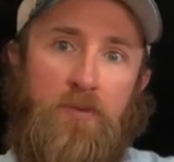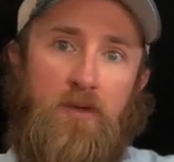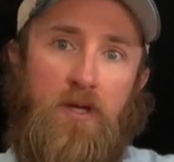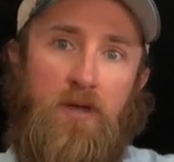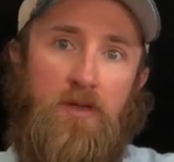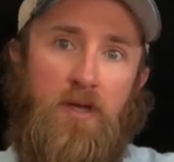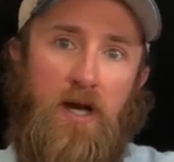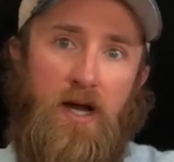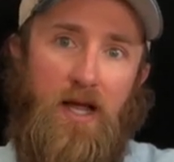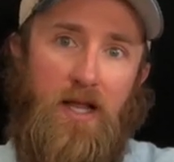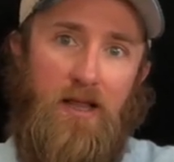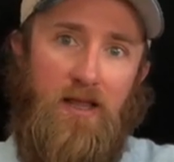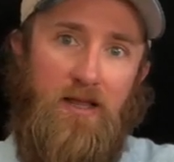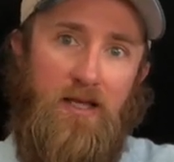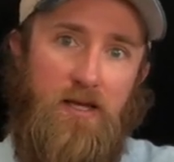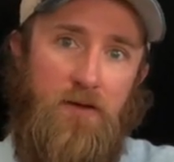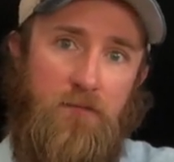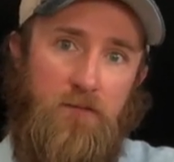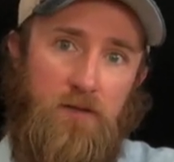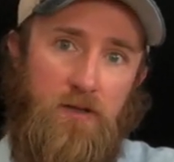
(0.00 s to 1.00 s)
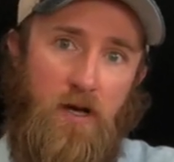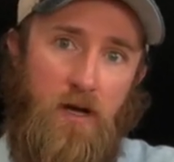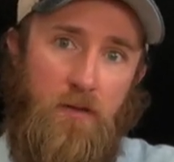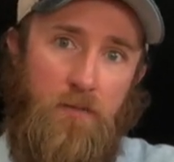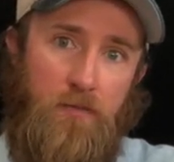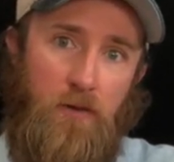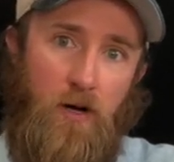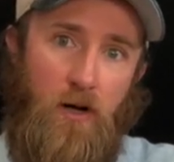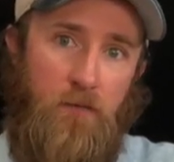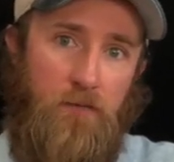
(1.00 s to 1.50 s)
Then I lift up
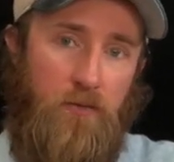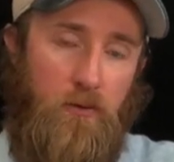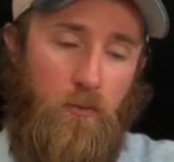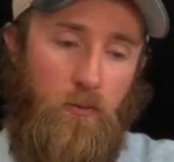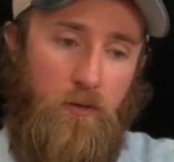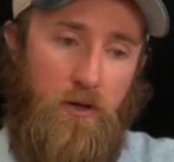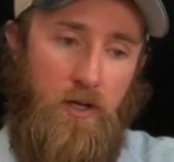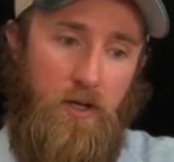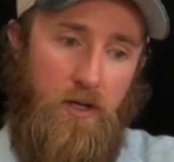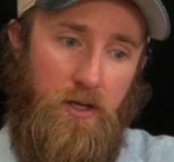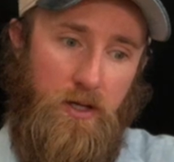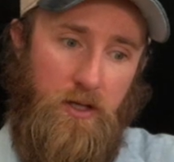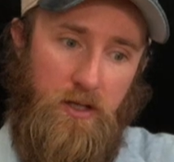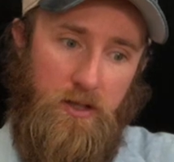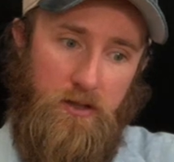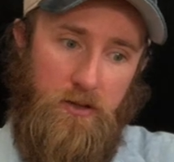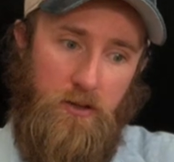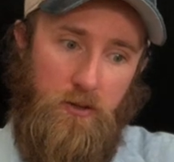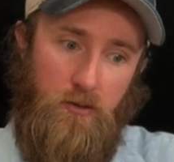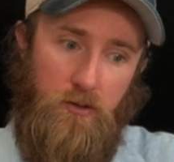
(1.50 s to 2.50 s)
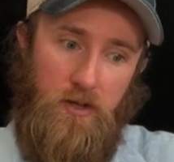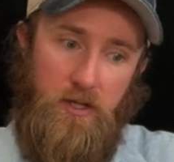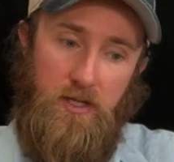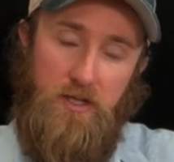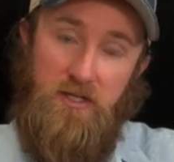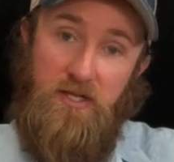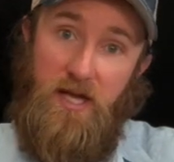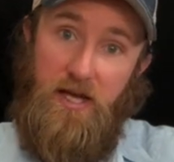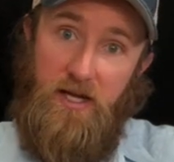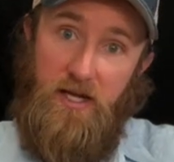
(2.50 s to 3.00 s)
off the ring and do the
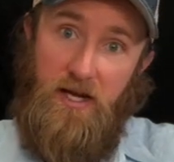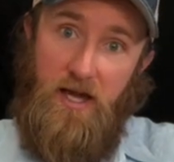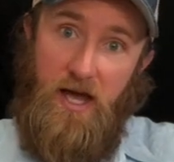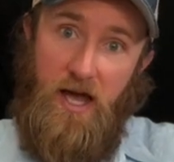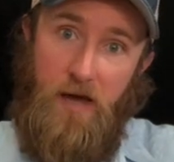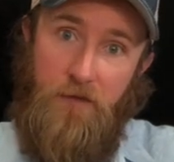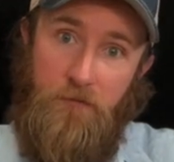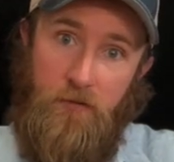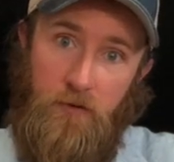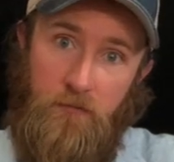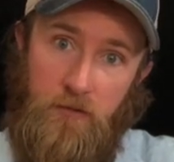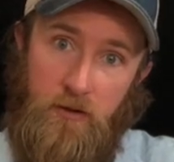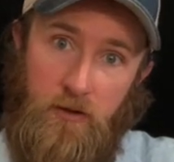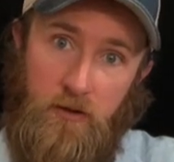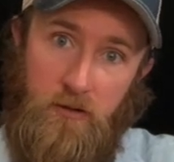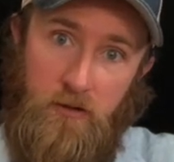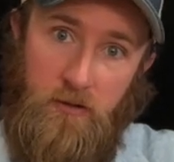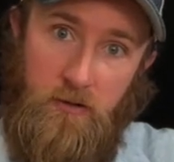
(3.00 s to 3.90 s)
second half of it.